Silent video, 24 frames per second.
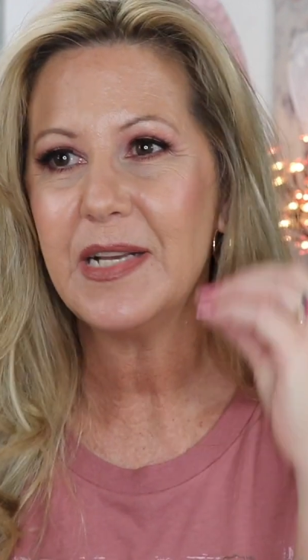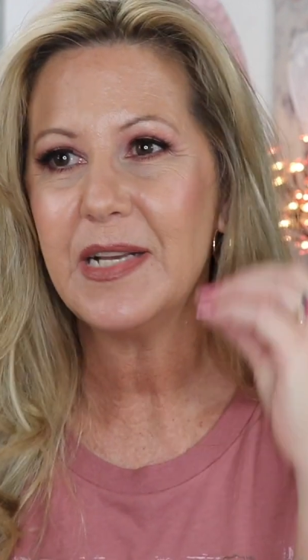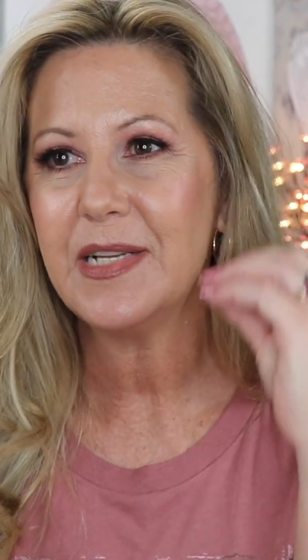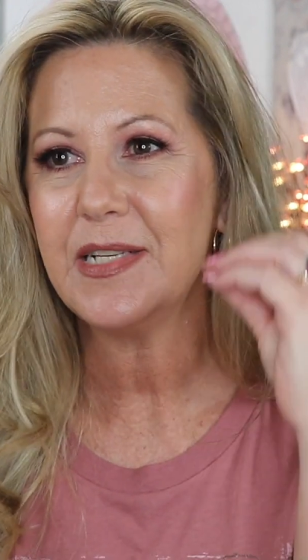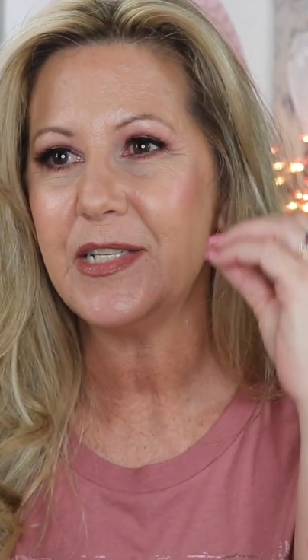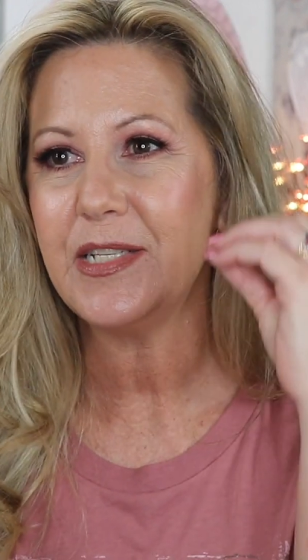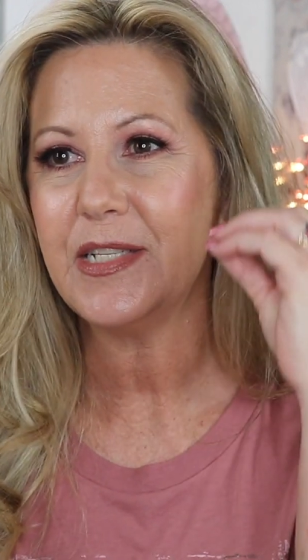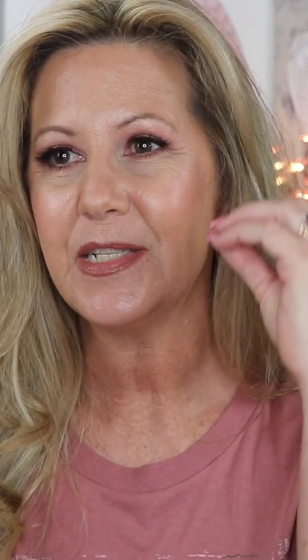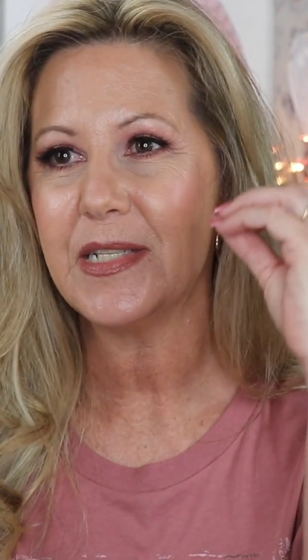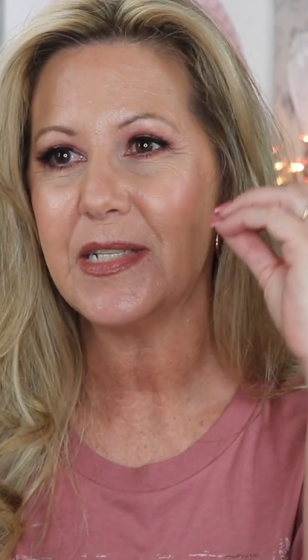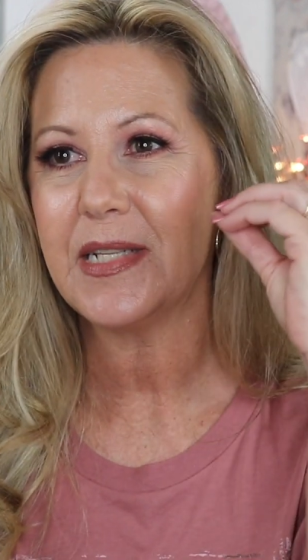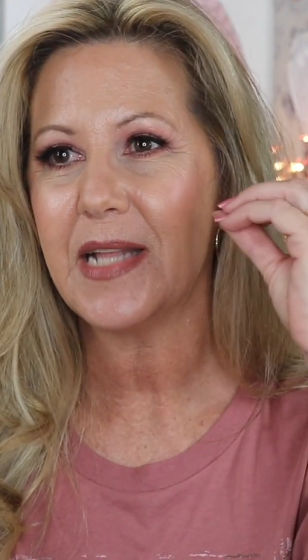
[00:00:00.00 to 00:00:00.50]
and
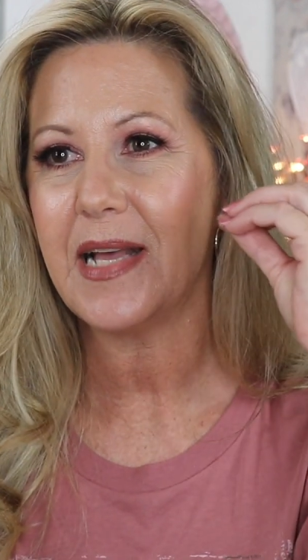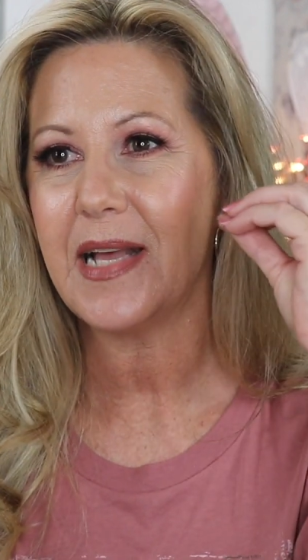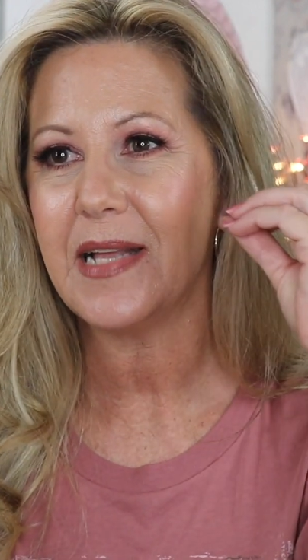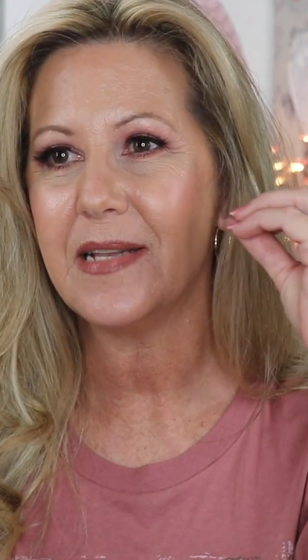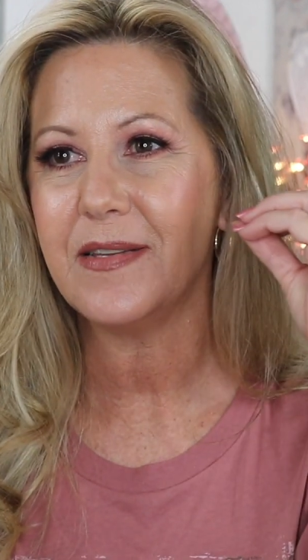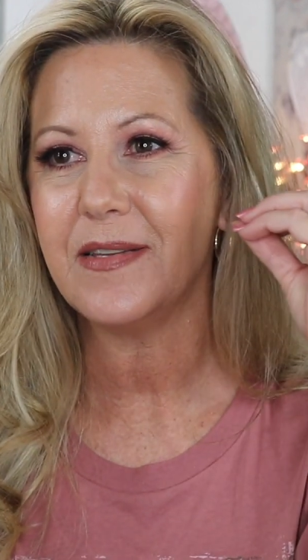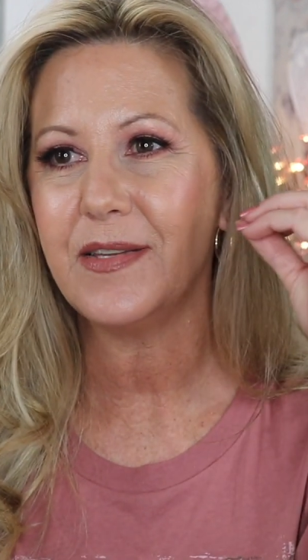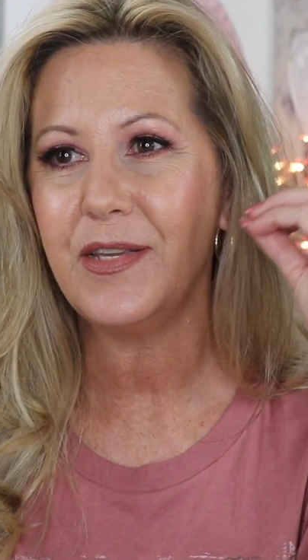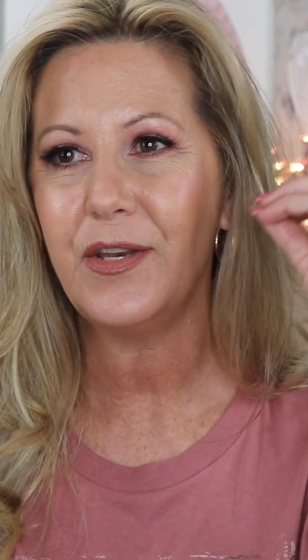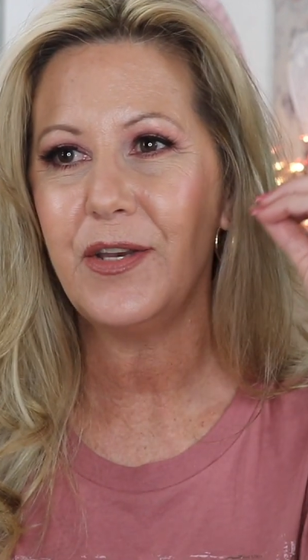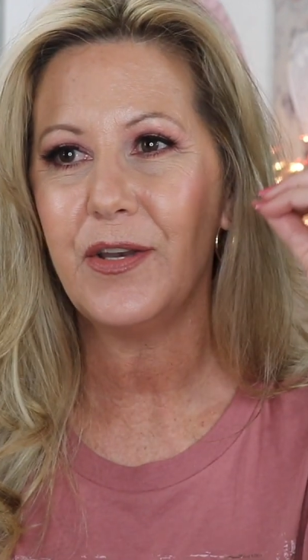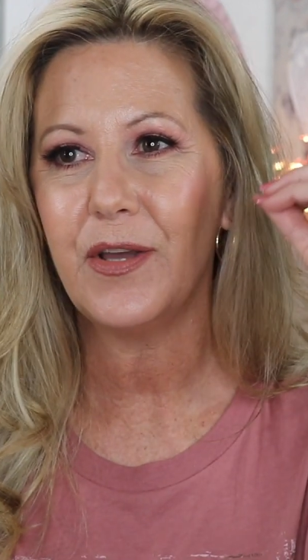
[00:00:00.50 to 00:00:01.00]
just that,
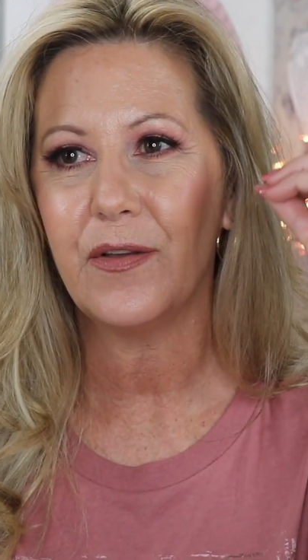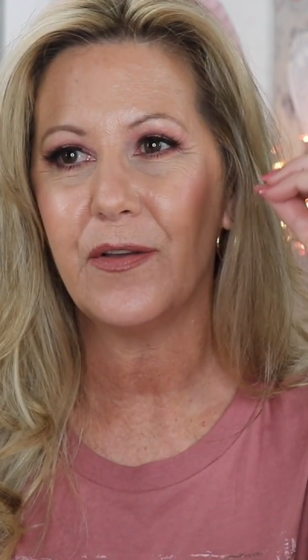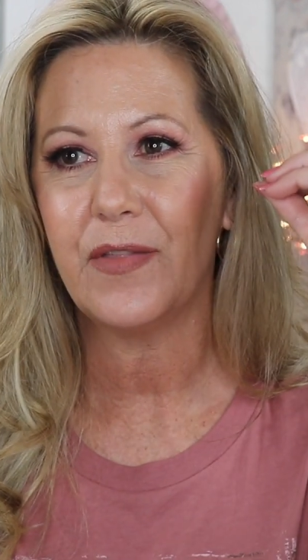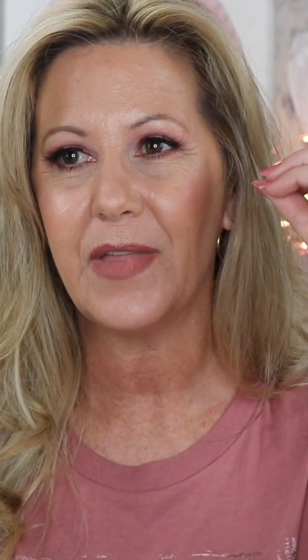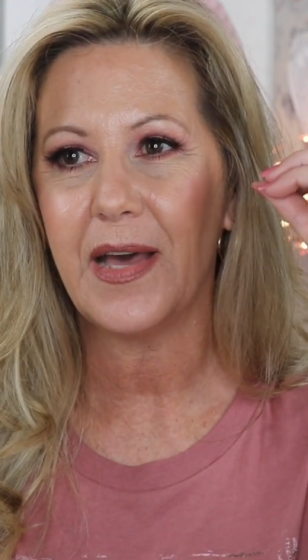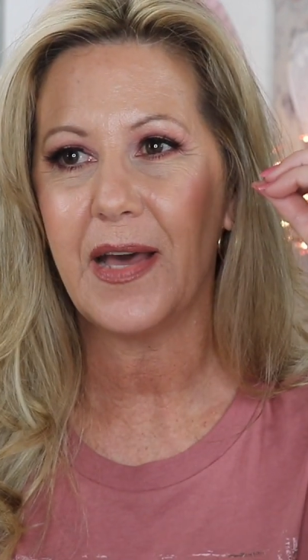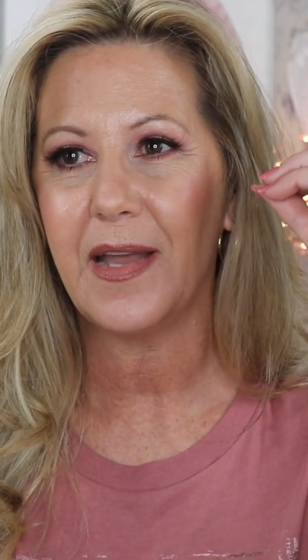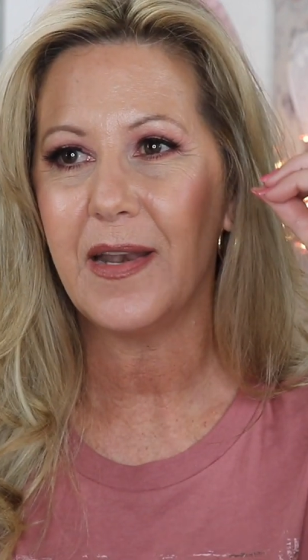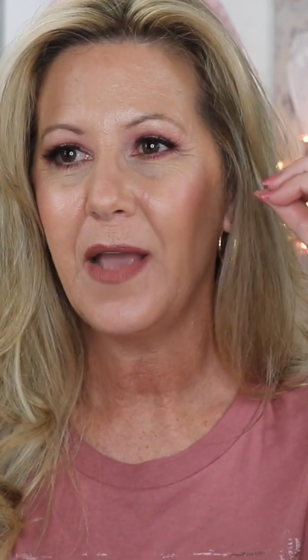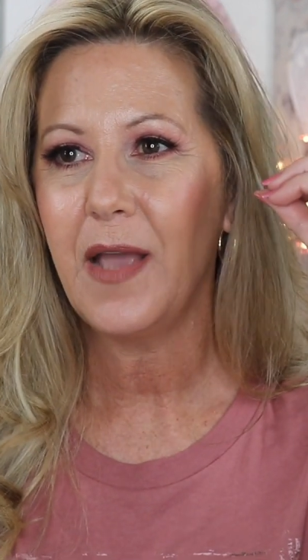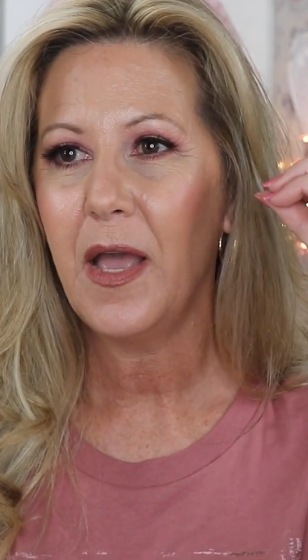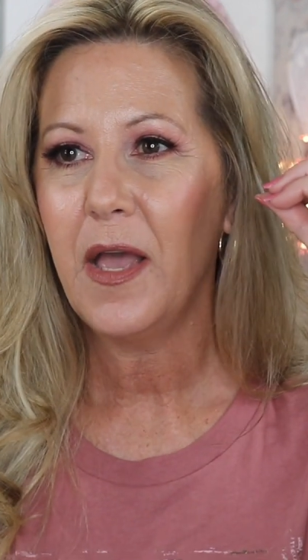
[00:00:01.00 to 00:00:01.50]
you know,
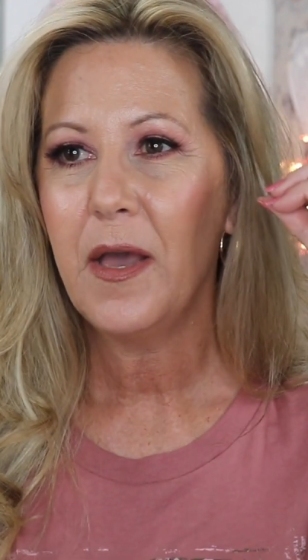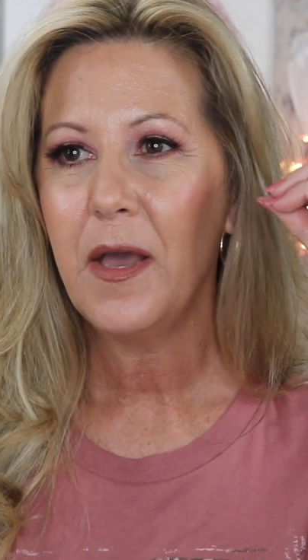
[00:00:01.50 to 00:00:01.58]
that